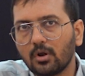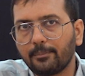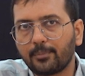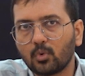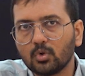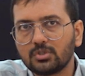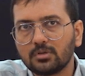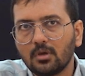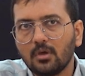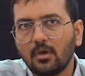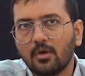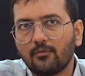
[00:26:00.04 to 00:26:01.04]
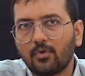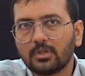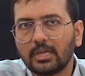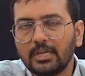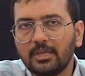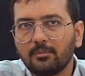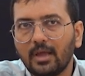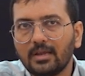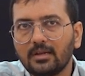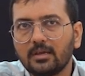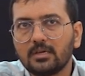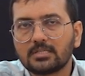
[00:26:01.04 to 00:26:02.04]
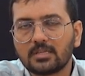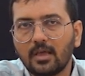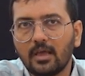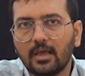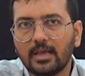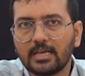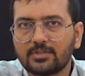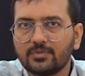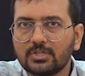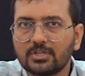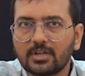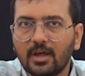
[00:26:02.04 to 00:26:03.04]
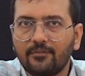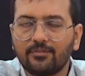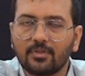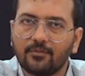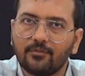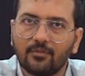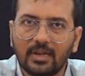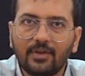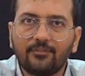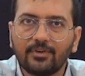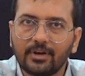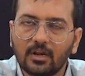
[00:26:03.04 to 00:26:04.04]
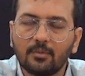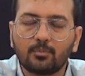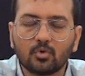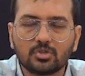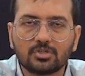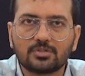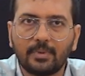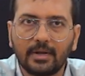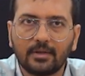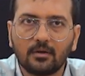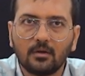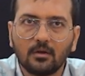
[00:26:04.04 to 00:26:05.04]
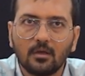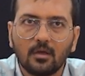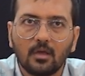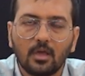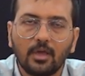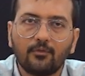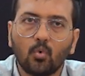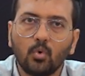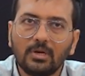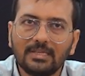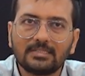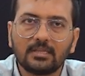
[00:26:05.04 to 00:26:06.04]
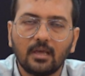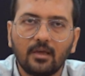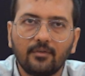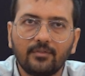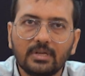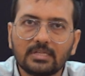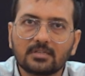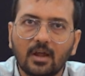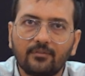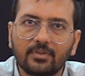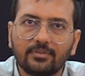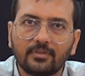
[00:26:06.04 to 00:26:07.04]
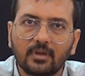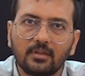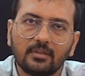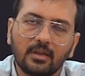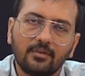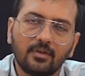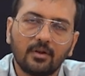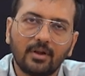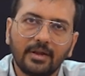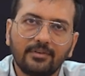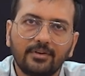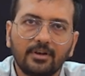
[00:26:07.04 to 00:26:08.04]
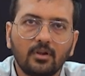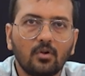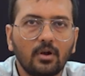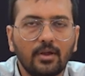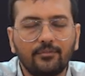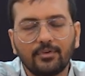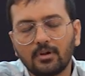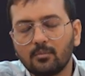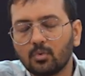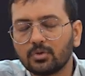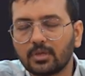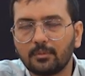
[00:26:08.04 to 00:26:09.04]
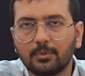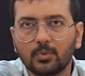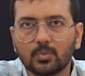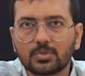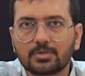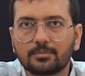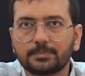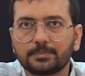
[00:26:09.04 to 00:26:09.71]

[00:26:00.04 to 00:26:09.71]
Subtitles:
approach. For the Lima and SVG grafts, left radial approach is better. If only venous graft is there, then right radial or left radial both can be used.